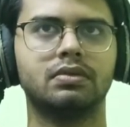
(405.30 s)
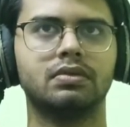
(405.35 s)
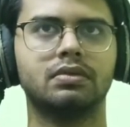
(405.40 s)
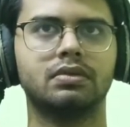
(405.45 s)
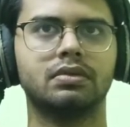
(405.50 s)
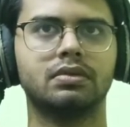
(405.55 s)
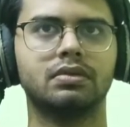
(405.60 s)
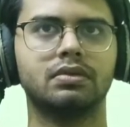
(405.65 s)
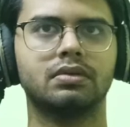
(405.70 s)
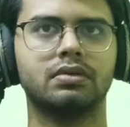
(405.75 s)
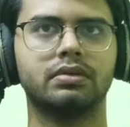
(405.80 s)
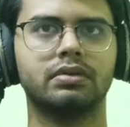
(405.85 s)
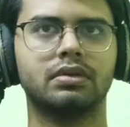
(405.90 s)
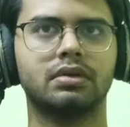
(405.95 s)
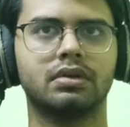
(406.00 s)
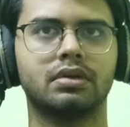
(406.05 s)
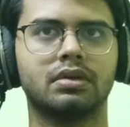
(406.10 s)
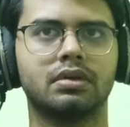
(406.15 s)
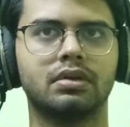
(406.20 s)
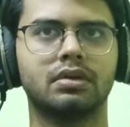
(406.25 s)

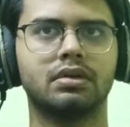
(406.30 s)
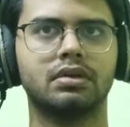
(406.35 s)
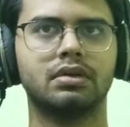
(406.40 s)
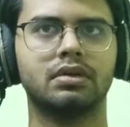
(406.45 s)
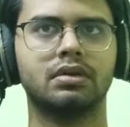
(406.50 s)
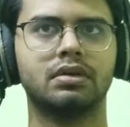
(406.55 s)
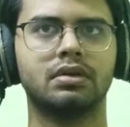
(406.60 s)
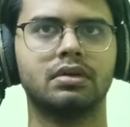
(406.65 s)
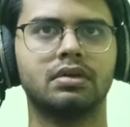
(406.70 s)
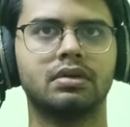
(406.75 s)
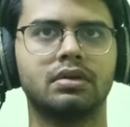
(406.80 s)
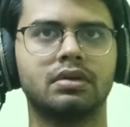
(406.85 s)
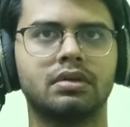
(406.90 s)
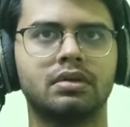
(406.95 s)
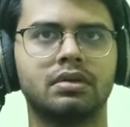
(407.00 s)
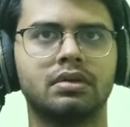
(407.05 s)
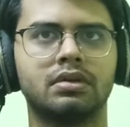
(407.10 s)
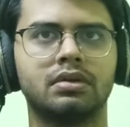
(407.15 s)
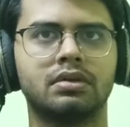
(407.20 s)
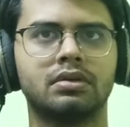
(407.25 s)

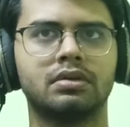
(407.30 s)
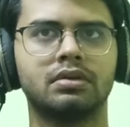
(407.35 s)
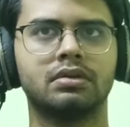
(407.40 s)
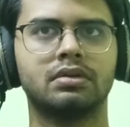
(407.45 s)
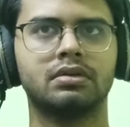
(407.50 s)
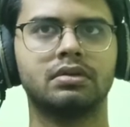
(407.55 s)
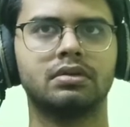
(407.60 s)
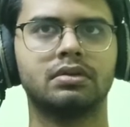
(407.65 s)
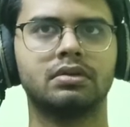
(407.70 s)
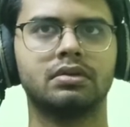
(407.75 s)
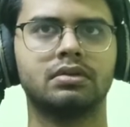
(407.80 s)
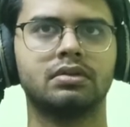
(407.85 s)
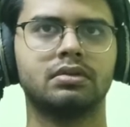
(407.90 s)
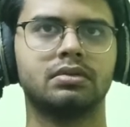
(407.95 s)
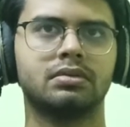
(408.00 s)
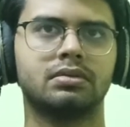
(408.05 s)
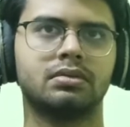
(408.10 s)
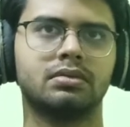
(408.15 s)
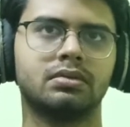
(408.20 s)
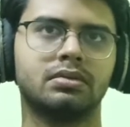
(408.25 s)

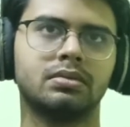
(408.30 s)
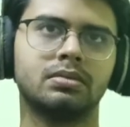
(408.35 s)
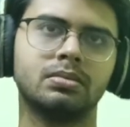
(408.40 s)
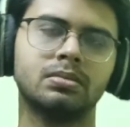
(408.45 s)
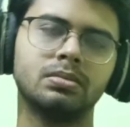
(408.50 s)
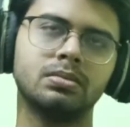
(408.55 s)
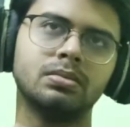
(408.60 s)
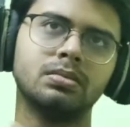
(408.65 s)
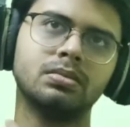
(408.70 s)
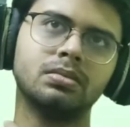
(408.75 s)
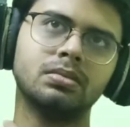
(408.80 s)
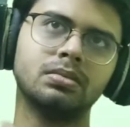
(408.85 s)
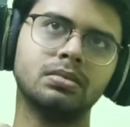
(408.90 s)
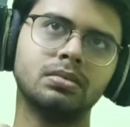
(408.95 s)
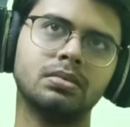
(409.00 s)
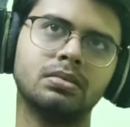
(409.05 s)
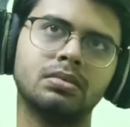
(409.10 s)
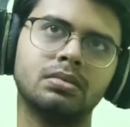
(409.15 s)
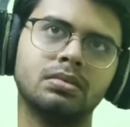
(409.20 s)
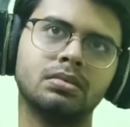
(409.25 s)

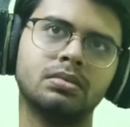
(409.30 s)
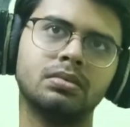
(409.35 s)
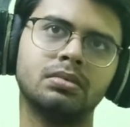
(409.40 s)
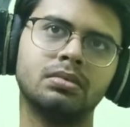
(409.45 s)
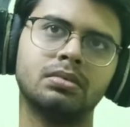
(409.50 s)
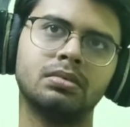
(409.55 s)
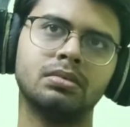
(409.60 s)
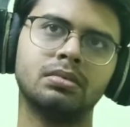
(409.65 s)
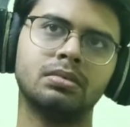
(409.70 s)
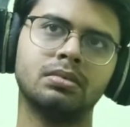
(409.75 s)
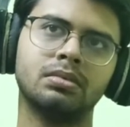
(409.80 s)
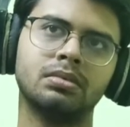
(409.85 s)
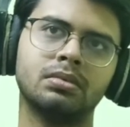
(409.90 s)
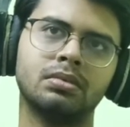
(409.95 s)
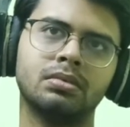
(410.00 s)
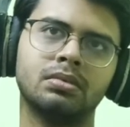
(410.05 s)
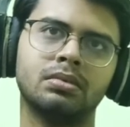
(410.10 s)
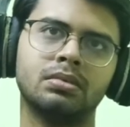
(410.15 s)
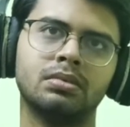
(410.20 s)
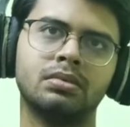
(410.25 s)

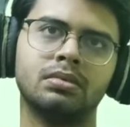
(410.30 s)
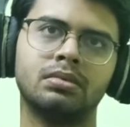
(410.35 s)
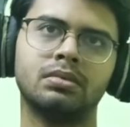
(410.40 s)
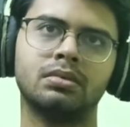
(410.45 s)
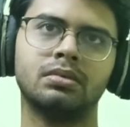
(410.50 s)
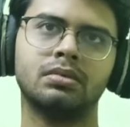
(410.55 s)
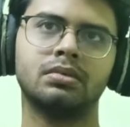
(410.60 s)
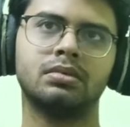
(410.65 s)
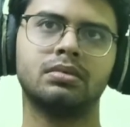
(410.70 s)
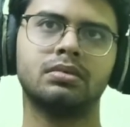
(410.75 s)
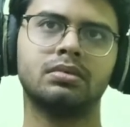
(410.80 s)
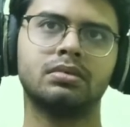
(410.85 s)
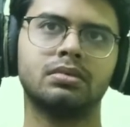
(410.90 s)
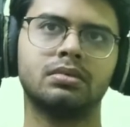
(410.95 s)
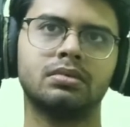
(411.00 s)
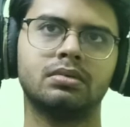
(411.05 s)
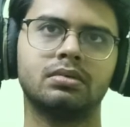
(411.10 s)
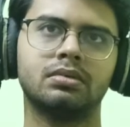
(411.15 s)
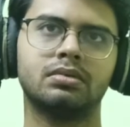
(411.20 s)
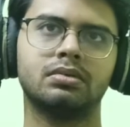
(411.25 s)

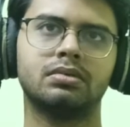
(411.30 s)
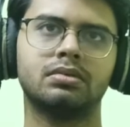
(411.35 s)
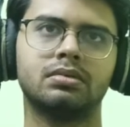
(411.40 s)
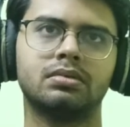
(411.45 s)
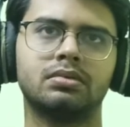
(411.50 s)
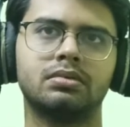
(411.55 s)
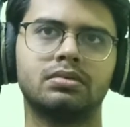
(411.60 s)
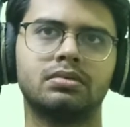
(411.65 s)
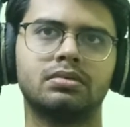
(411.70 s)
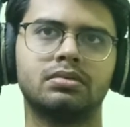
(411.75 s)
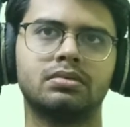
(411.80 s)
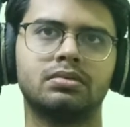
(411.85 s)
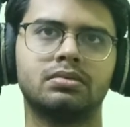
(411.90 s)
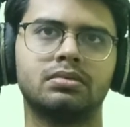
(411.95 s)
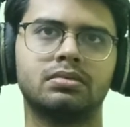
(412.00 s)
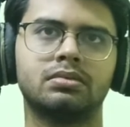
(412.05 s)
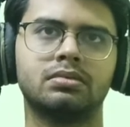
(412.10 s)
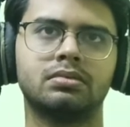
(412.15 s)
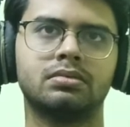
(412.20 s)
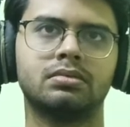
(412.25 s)

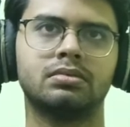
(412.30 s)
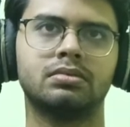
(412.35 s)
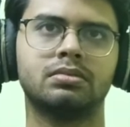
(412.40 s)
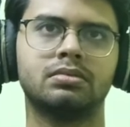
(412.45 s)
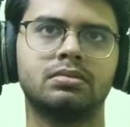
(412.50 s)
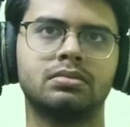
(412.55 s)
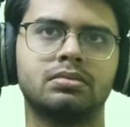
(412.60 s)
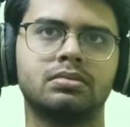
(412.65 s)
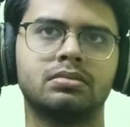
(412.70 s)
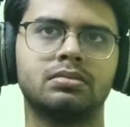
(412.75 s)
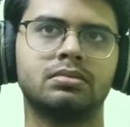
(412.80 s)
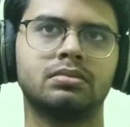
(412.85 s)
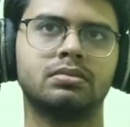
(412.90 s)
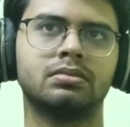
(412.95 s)
(no one is talking)